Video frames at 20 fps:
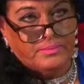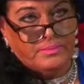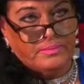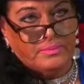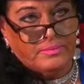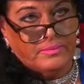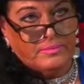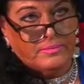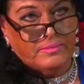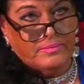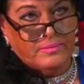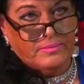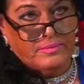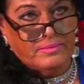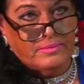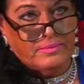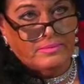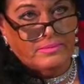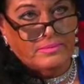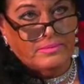Yeah.
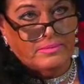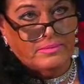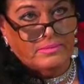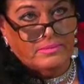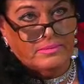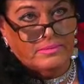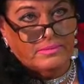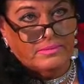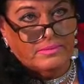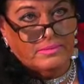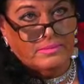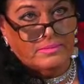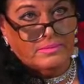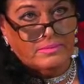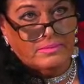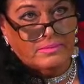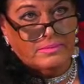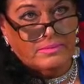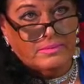And, and, and,